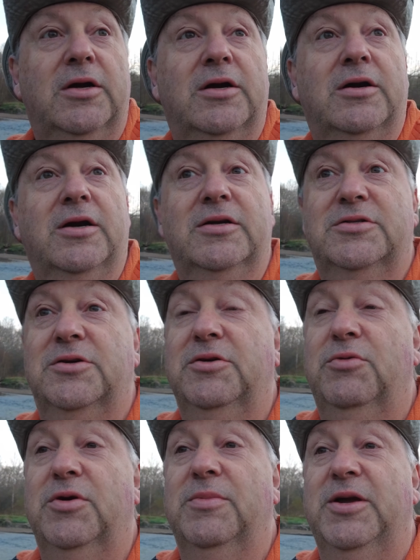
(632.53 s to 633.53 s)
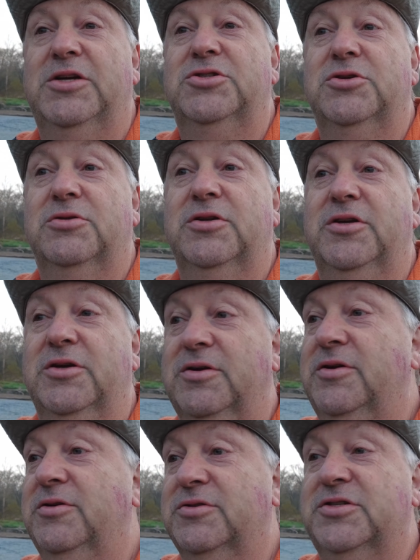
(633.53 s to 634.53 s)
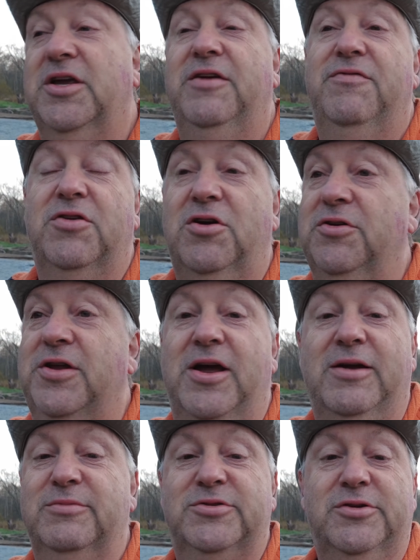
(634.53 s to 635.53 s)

All right, so you want to make sure that you're safe at all times.